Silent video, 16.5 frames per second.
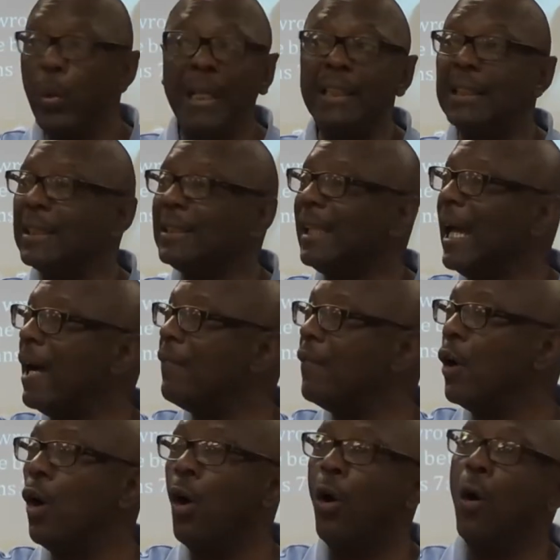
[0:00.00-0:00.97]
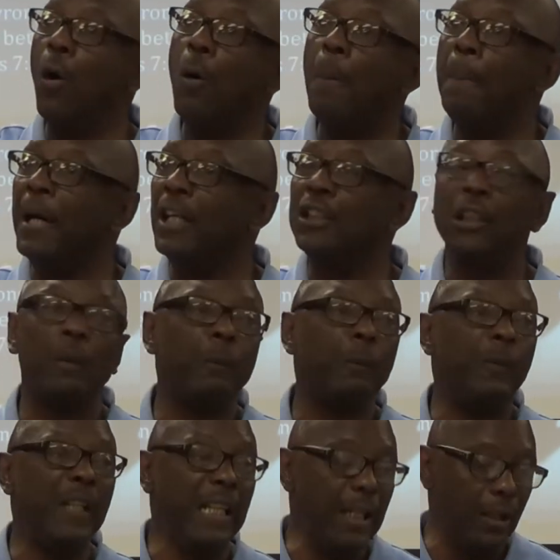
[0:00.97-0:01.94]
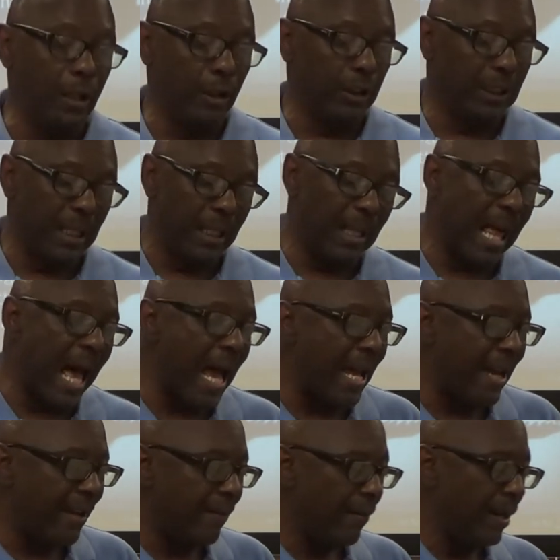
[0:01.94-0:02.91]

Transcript: We just have a whole bunch of fears in life.